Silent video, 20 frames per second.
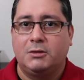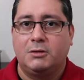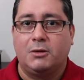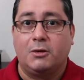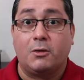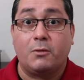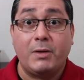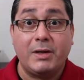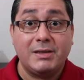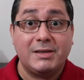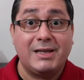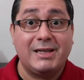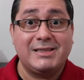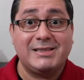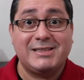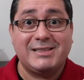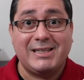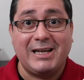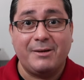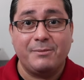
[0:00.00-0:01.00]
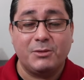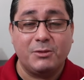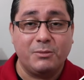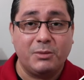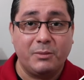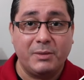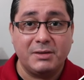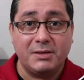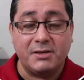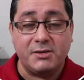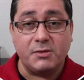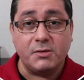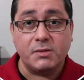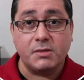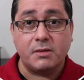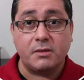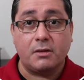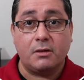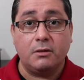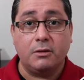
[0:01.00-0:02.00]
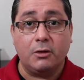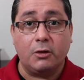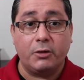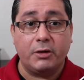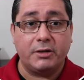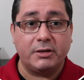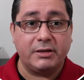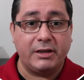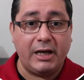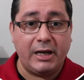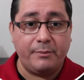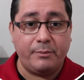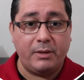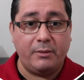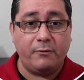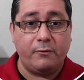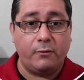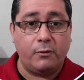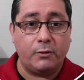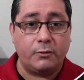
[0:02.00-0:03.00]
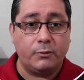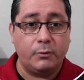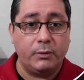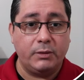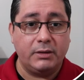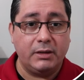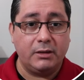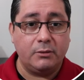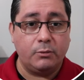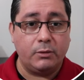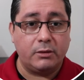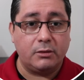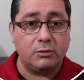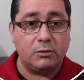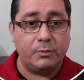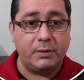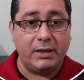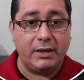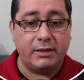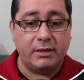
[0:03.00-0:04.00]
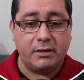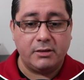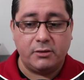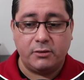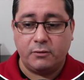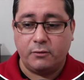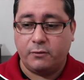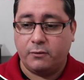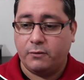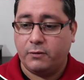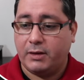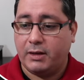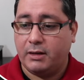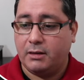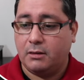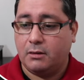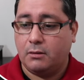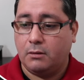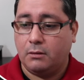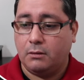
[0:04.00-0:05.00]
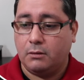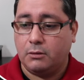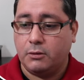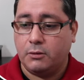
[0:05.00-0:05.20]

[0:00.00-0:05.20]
Alright, it's time to implement the user cloner type, and for doing that we're going to be adding a new file called